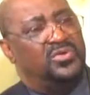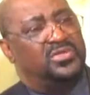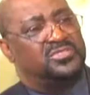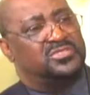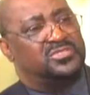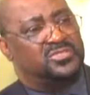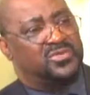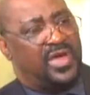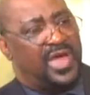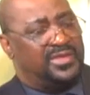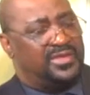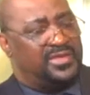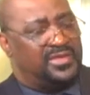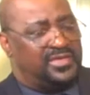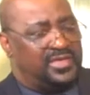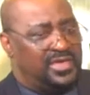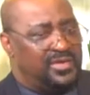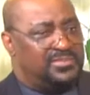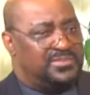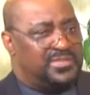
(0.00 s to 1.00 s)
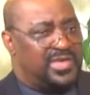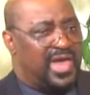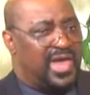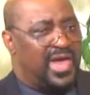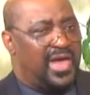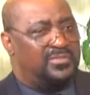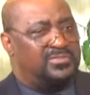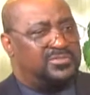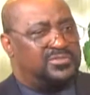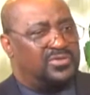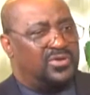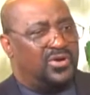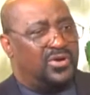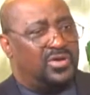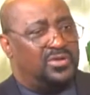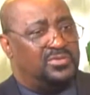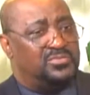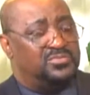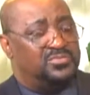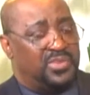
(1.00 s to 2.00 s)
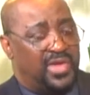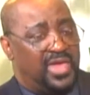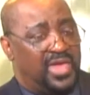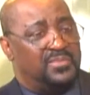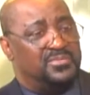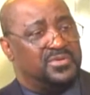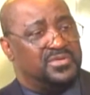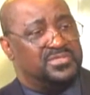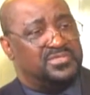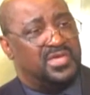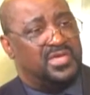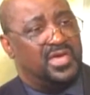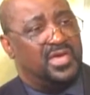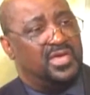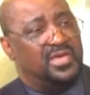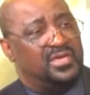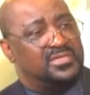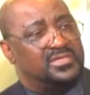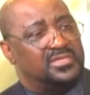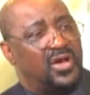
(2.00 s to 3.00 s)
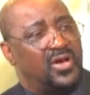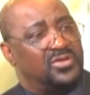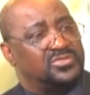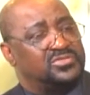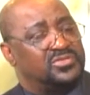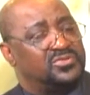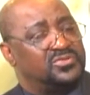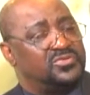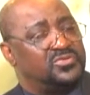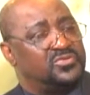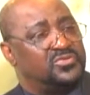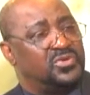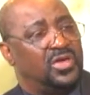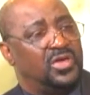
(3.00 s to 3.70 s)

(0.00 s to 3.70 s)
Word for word: trying to keep tabs on payments is also,